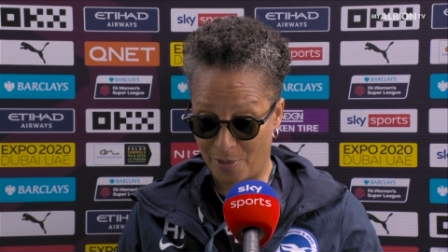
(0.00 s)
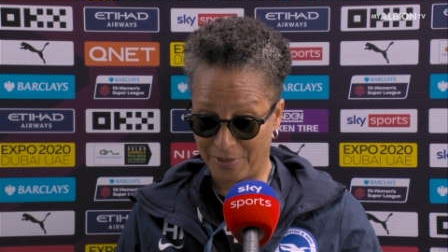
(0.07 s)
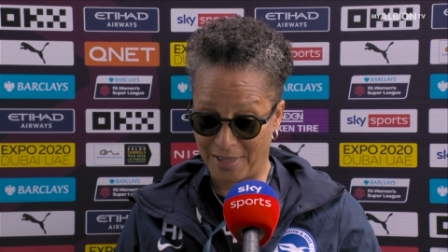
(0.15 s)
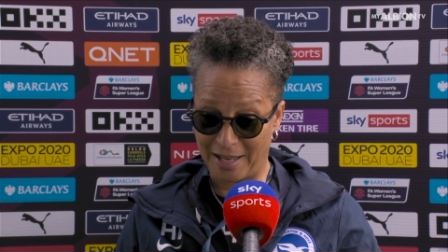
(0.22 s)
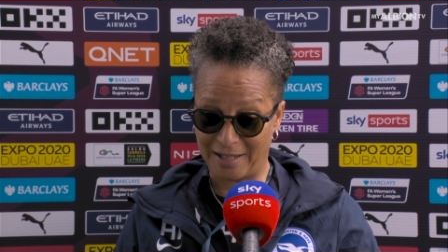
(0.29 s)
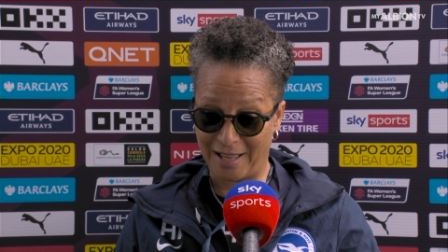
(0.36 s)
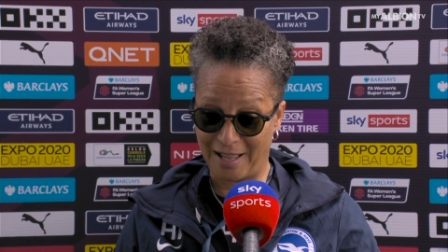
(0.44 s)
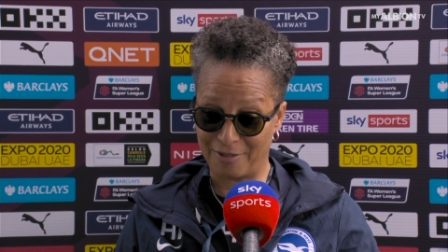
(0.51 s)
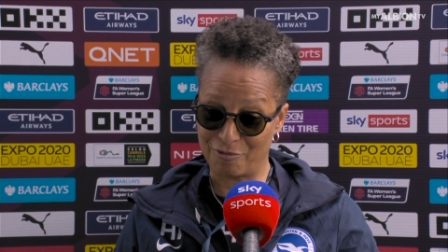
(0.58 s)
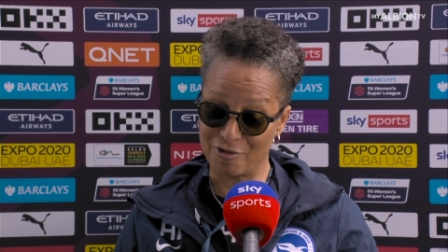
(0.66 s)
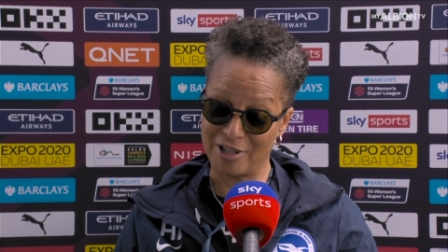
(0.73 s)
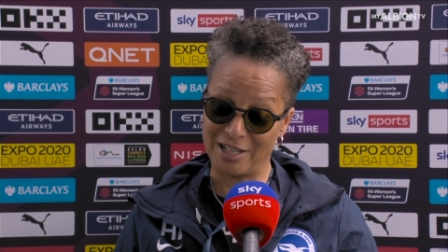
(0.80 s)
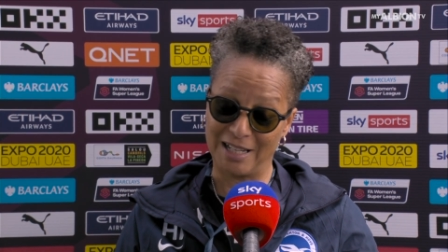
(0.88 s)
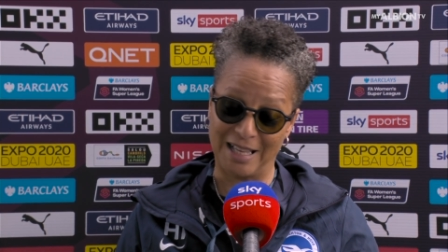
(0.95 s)
and then
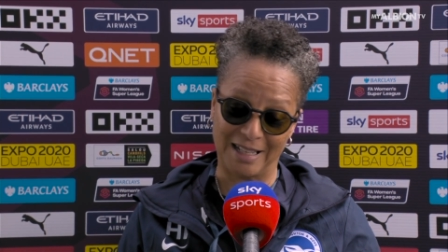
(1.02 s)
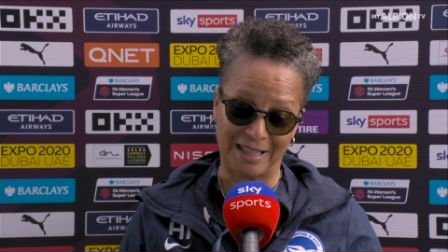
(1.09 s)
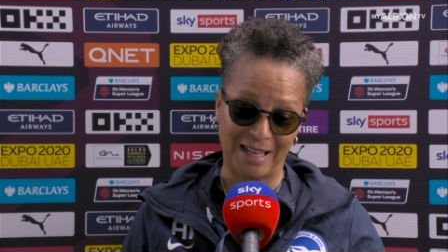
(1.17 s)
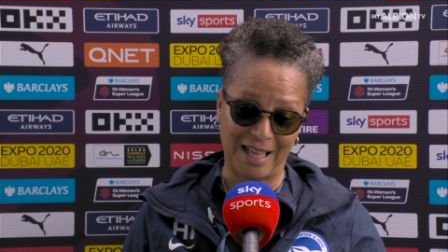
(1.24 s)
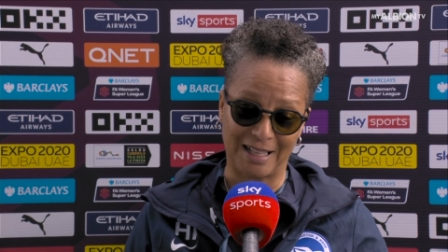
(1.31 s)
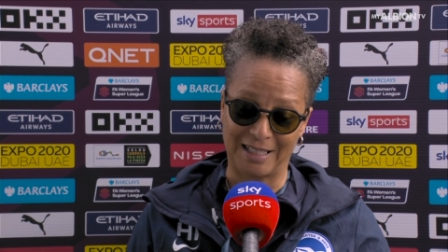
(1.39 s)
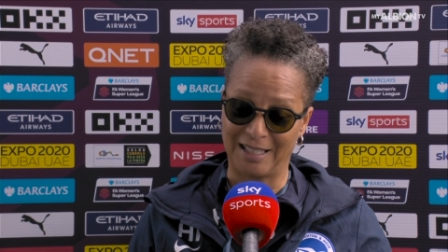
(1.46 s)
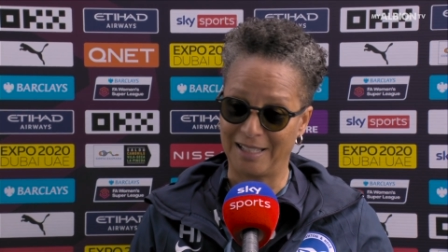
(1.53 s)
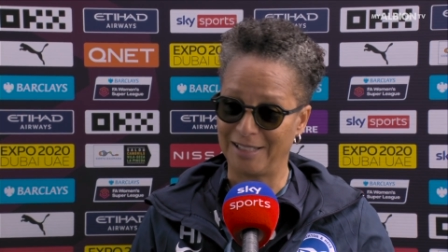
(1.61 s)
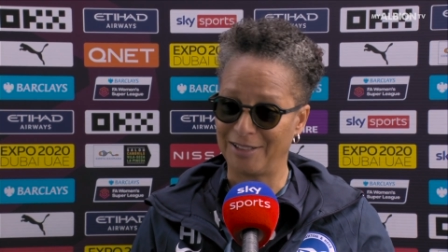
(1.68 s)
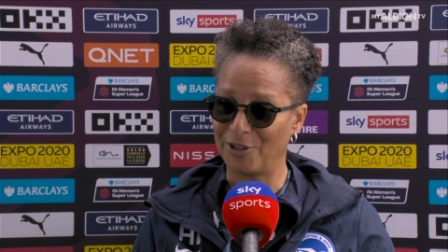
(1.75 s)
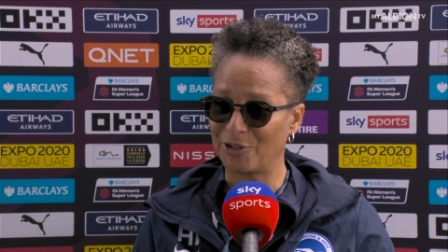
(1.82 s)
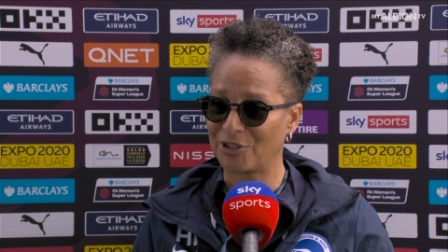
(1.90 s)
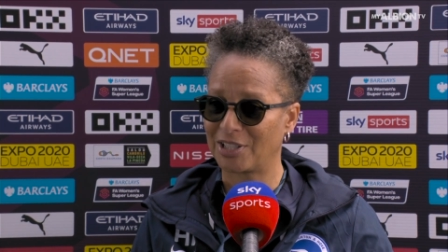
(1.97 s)
really unlucky
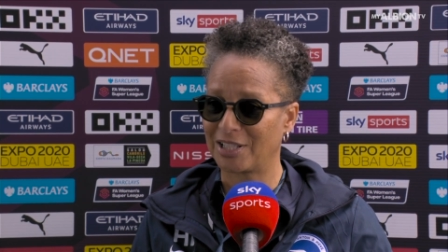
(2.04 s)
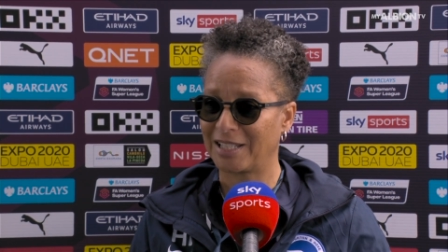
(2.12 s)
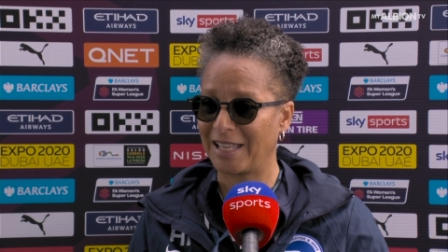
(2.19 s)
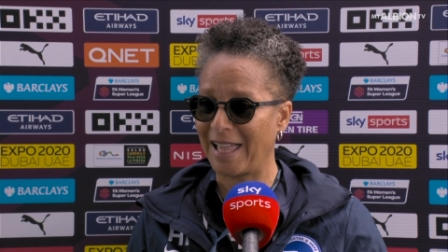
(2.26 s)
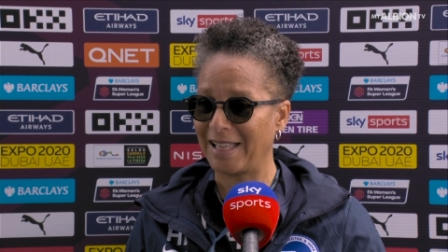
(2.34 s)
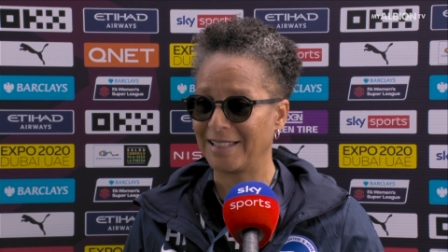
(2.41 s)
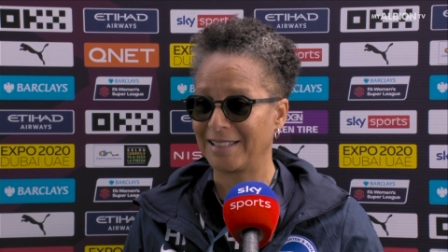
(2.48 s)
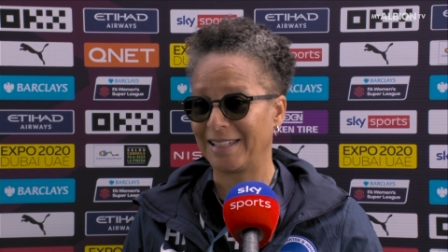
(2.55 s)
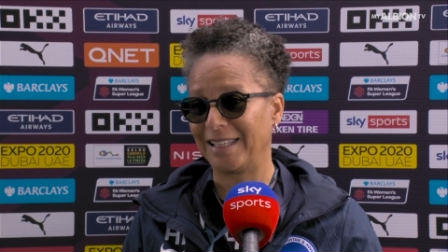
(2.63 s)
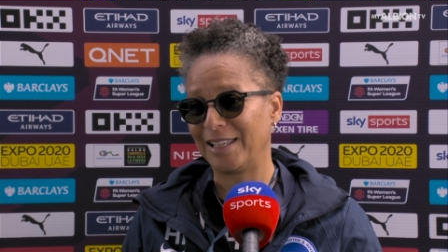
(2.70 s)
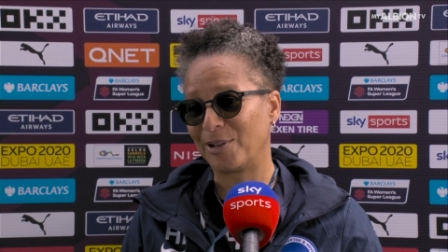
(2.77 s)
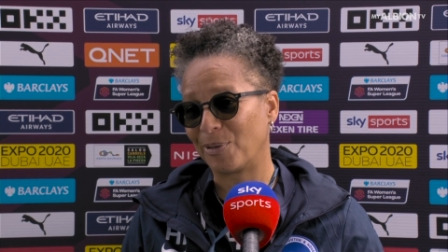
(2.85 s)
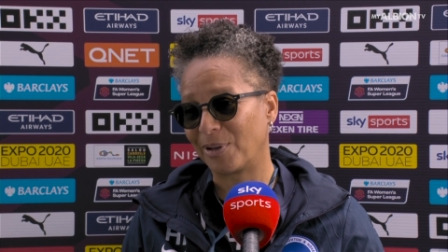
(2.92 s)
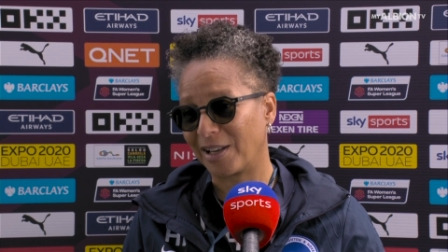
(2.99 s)
not to get an
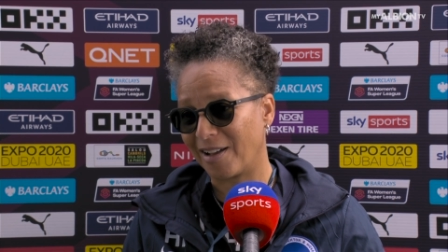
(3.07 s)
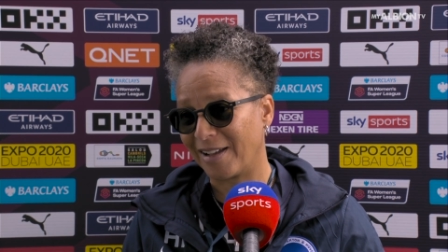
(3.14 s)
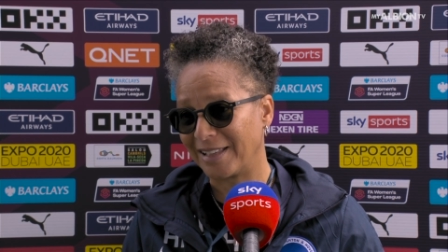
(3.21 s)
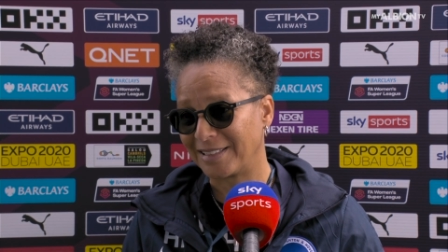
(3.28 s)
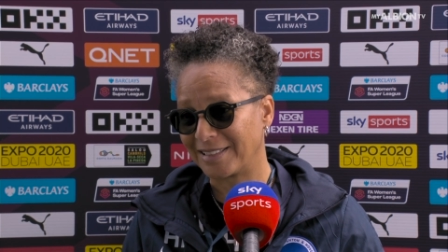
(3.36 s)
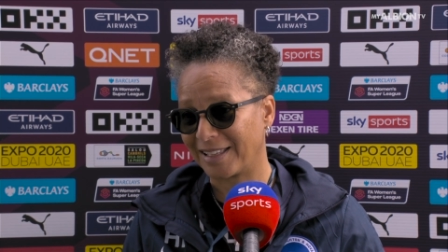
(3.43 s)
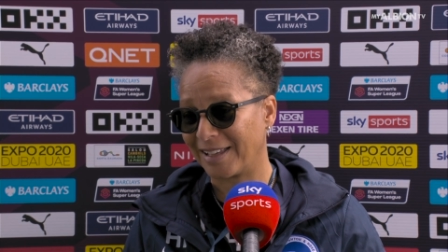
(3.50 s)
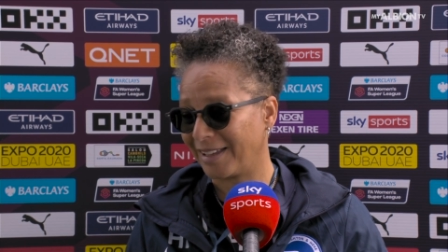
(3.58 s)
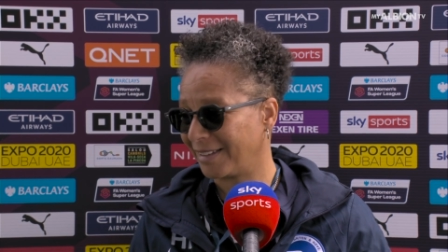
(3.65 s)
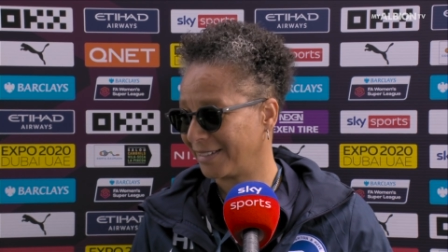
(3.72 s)
equaliser.